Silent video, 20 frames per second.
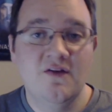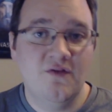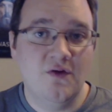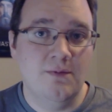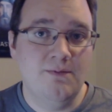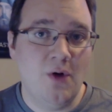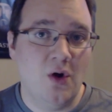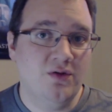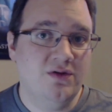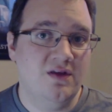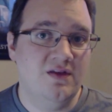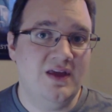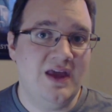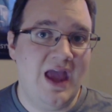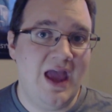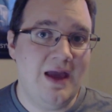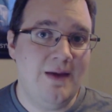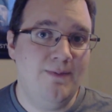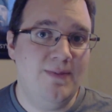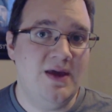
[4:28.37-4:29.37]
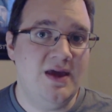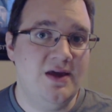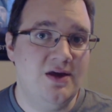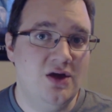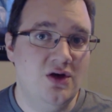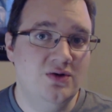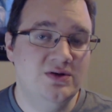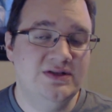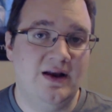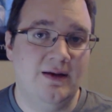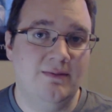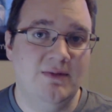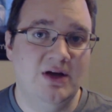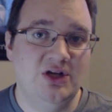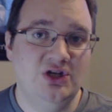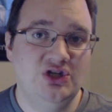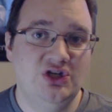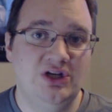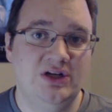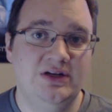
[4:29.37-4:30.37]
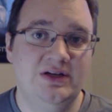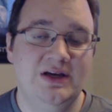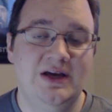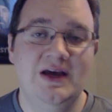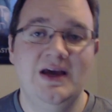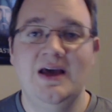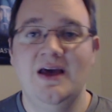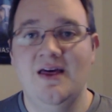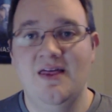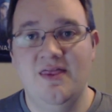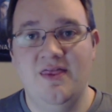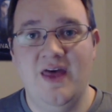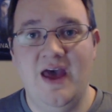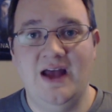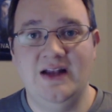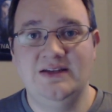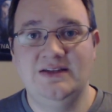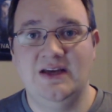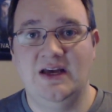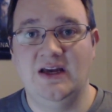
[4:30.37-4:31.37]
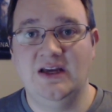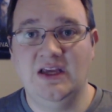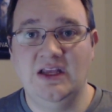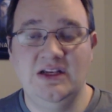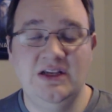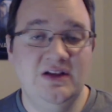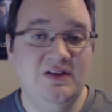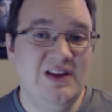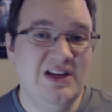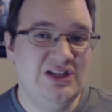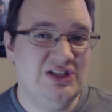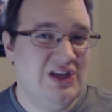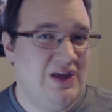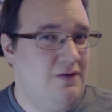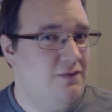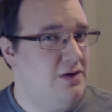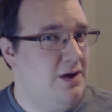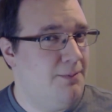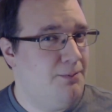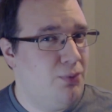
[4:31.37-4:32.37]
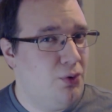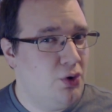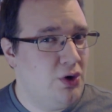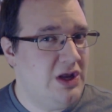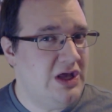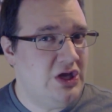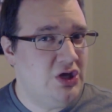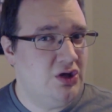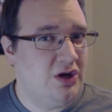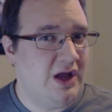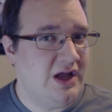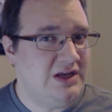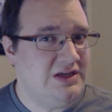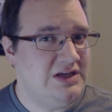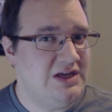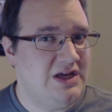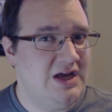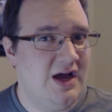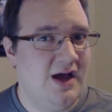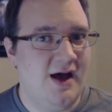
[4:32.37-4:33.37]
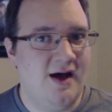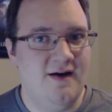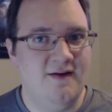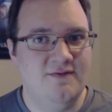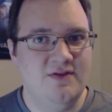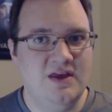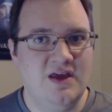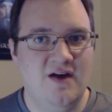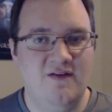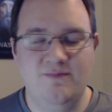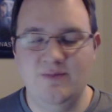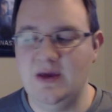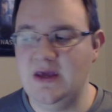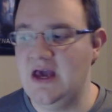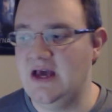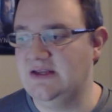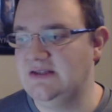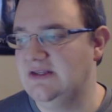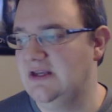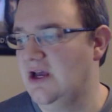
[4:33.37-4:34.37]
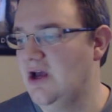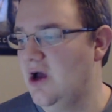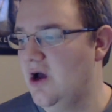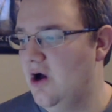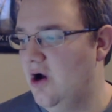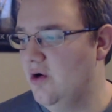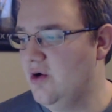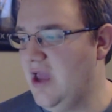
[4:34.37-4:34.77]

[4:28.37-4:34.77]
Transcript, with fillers: for both of the APUs that I mentioned that uh, can at least give you a pretty good idea of the FPS.